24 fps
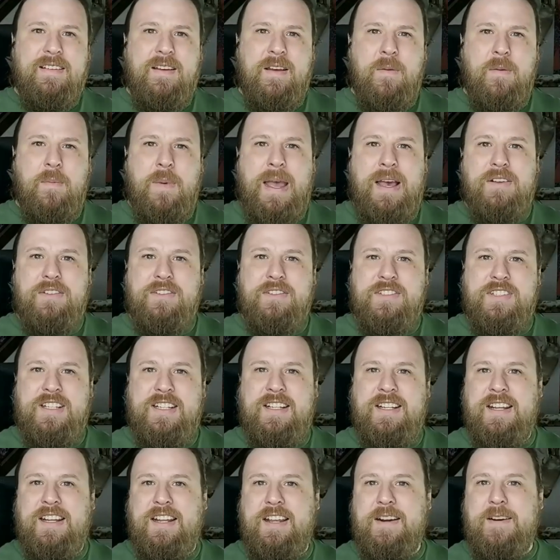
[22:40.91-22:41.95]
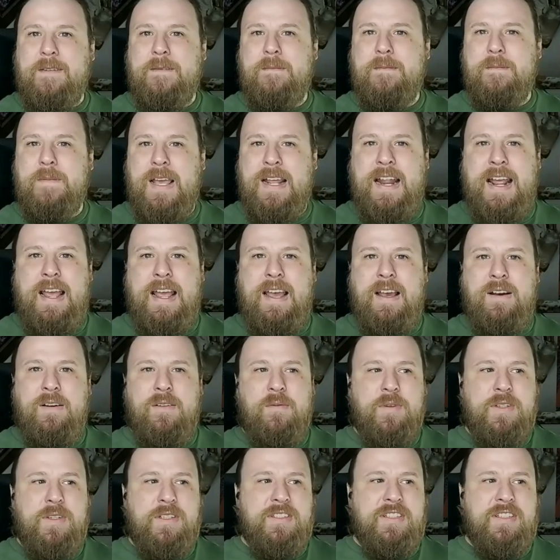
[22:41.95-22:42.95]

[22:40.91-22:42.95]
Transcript: about Sinclair and how would